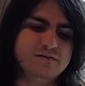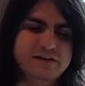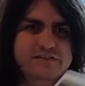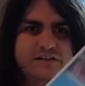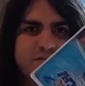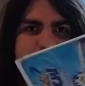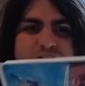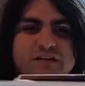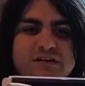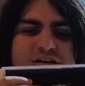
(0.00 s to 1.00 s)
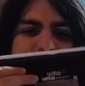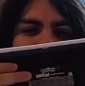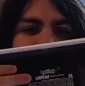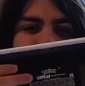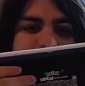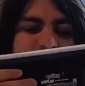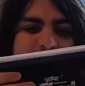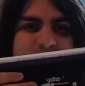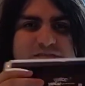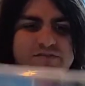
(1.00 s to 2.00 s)
Inside's pretty clean.
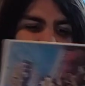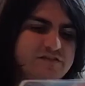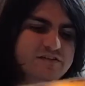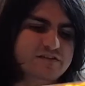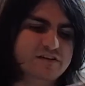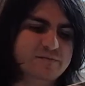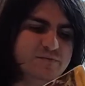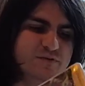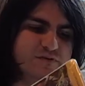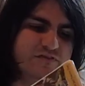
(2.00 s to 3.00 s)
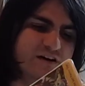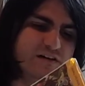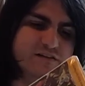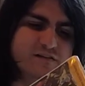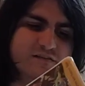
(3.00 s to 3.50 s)
VHS tape works fine.